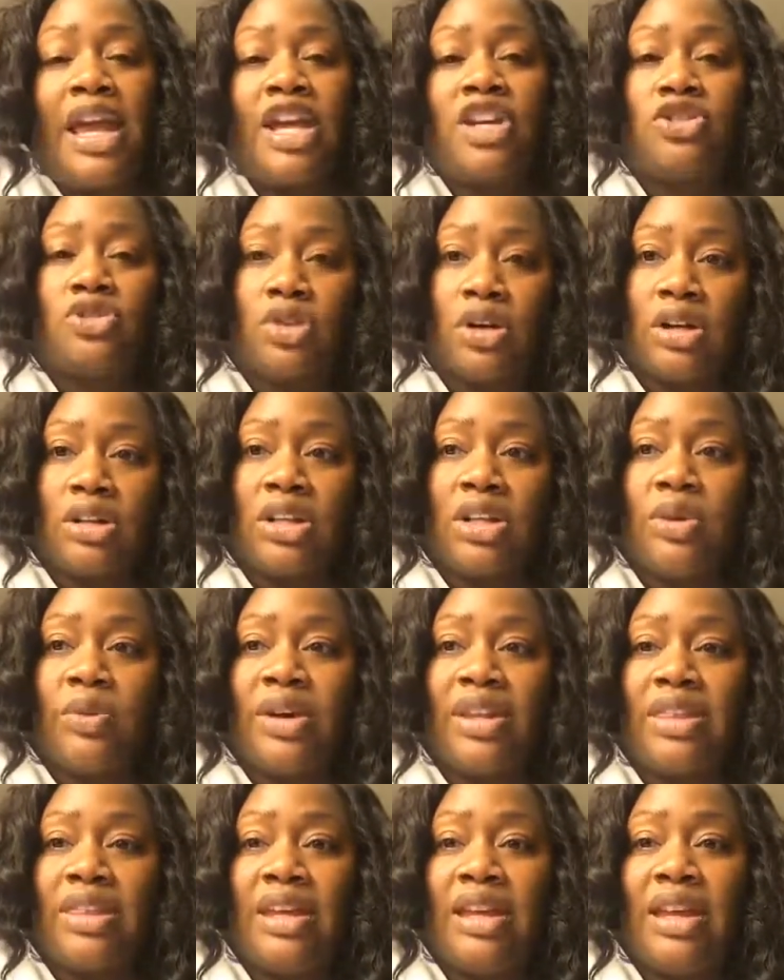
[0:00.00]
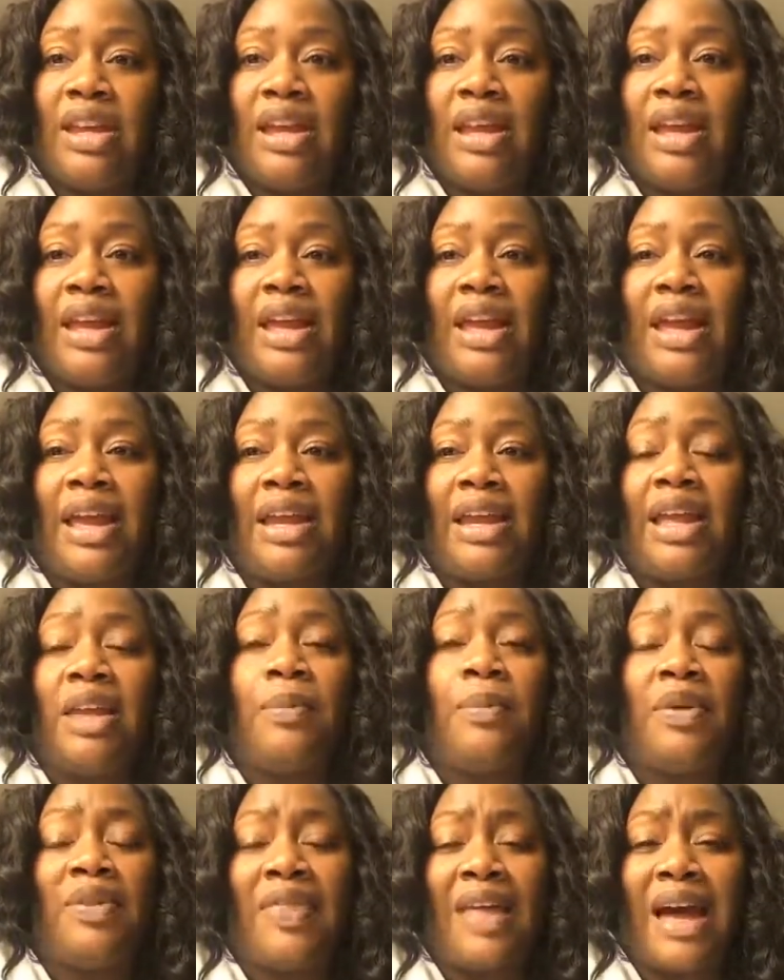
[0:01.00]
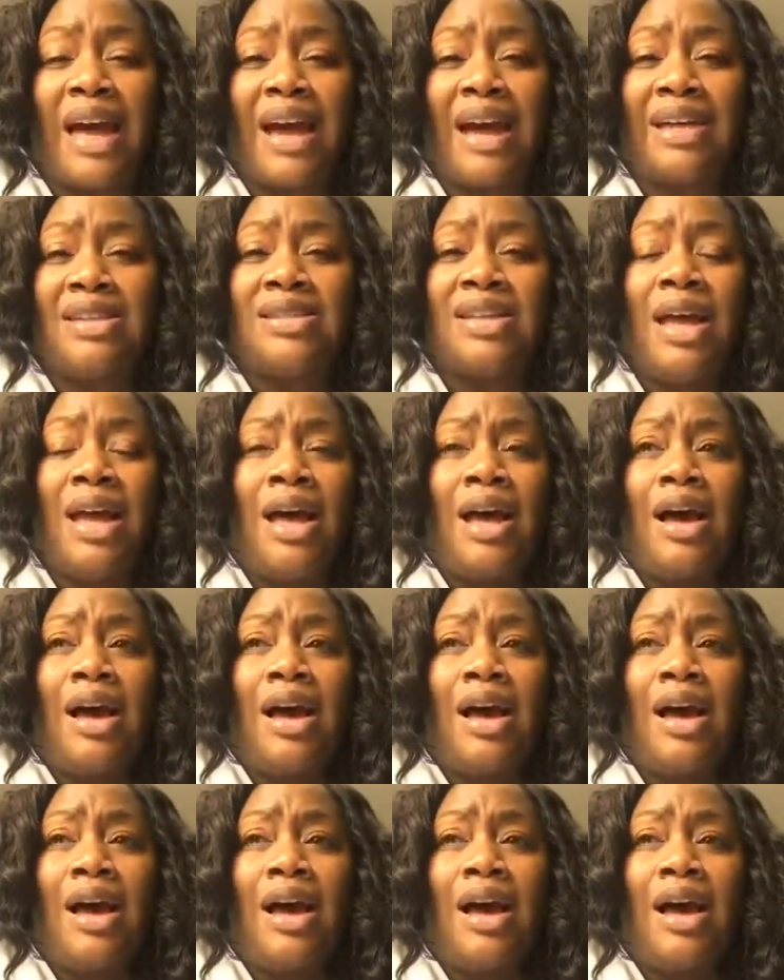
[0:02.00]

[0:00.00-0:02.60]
is struggling with it, and empathize.